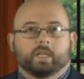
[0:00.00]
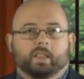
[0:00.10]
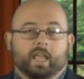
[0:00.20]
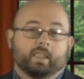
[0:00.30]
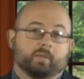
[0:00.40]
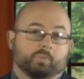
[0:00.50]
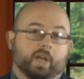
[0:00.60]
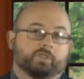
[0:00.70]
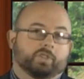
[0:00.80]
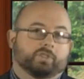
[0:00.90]
That then
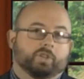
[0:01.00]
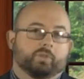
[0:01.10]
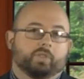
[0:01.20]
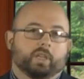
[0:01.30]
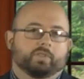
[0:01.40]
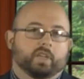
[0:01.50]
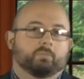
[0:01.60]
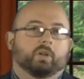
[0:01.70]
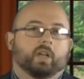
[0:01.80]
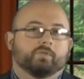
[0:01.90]
brings us to the
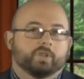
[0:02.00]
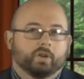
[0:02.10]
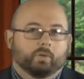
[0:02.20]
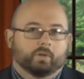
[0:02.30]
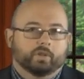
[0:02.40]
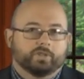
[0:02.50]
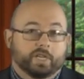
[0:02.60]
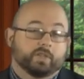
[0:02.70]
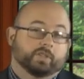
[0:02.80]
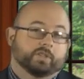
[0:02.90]
symbol of the door.
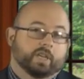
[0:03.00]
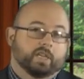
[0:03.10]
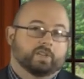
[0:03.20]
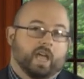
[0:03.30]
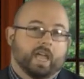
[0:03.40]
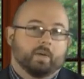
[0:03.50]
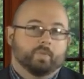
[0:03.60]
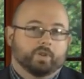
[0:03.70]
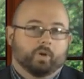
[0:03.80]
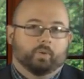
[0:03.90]
Jesus says, "I am
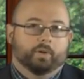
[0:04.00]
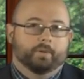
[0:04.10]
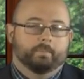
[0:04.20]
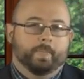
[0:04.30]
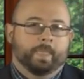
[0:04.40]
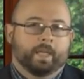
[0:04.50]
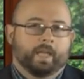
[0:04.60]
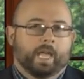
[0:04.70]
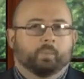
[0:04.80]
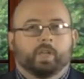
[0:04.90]
the door."
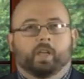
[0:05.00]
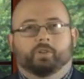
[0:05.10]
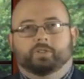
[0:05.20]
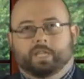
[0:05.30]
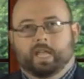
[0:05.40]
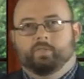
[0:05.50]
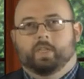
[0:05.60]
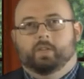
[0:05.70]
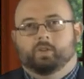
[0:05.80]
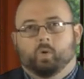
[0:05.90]
And we understand
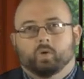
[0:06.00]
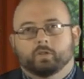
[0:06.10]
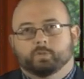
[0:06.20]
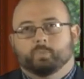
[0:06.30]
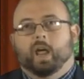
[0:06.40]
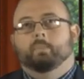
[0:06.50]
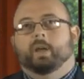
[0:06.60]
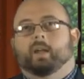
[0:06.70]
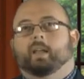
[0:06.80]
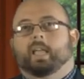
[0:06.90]
that doors
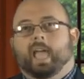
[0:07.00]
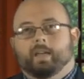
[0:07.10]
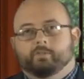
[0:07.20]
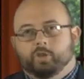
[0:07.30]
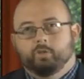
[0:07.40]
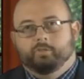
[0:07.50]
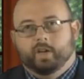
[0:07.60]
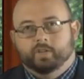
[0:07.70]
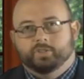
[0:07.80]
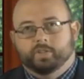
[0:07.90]
primarily have two
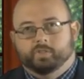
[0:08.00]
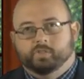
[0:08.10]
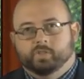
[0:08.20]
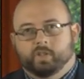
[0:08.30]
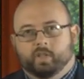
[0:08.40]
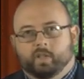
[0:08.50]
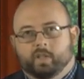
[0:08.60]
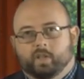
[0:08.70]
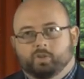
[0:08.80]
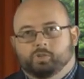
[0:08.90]
functions.
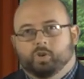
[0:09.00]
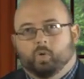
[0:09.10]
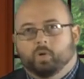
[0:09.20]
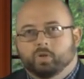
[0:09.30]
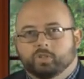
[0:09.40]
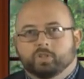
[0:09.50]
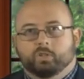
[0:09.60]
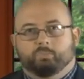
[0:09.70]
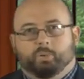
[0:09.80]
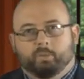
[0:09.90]
Doors
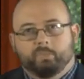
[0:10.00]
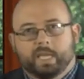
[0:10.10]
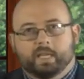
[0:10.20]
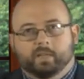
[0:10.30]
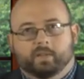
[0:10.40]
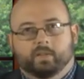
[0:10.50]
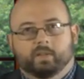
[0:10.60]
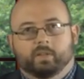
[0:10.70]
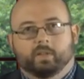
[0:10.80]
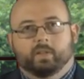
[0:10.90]
permit
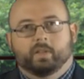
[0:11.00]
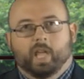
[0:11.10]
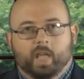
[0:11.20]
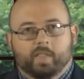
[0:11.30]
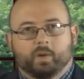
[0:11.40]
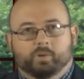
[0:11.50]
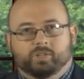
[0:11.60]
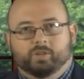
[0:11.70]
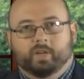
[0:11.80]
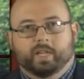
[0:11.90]
and they
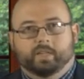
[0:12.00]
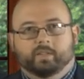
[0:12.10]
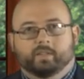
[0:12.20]
restrict.